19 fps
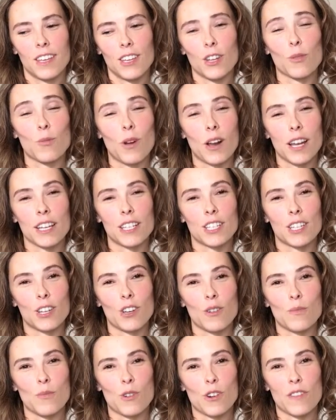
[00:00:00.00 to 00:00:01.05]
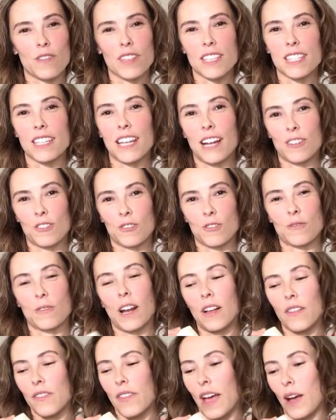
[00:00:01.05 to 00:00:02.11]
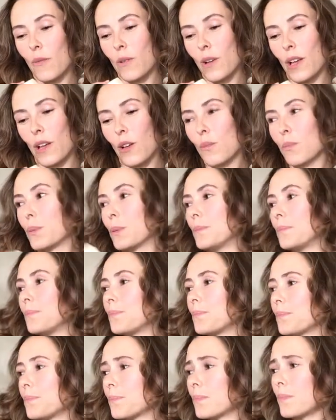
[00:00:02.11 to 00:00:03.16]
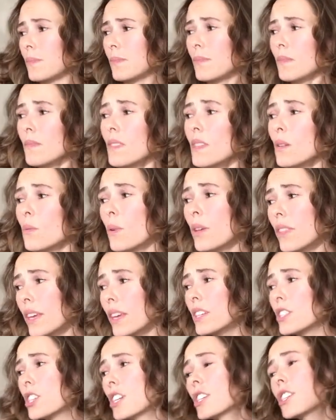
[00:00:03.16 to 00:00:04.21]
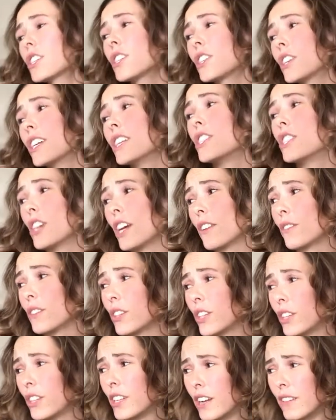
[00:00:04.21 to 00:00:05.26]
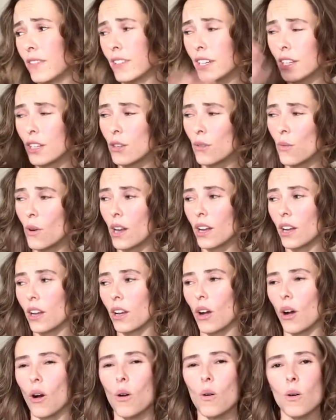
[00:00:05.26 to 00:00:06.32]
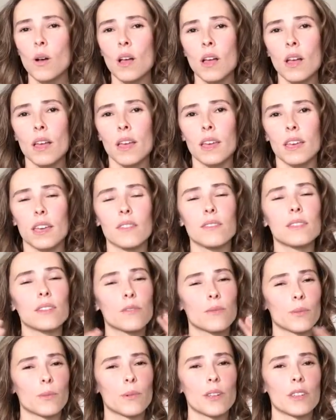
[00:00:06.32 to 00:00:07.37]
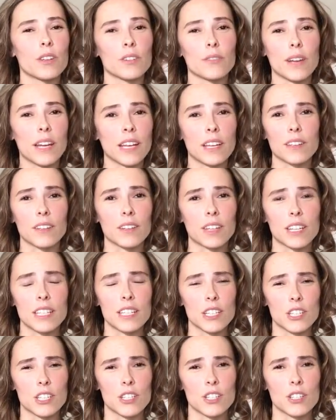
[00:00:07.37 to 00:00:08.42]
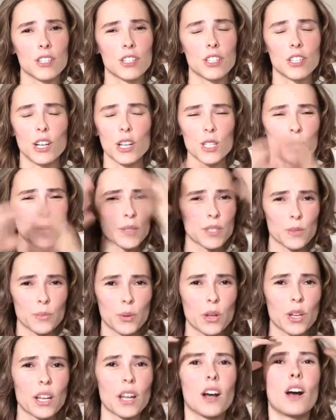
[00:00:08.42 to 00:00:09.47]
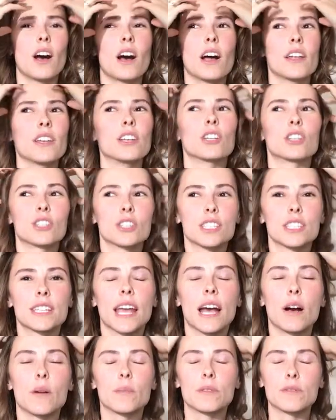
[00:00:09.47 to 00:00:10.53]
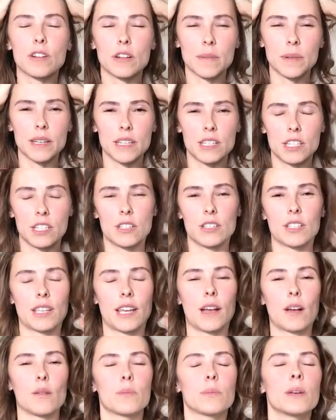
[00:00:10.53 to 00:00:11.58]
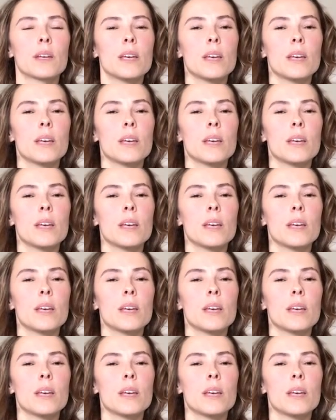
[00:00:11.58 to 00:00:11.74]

you're wanting to go more of this natural route, and that will help. With conditioner in general, you're never going to want to go, even if with your regular conditioners, you're not supposed to put it on your scalp and rub it into your scalp,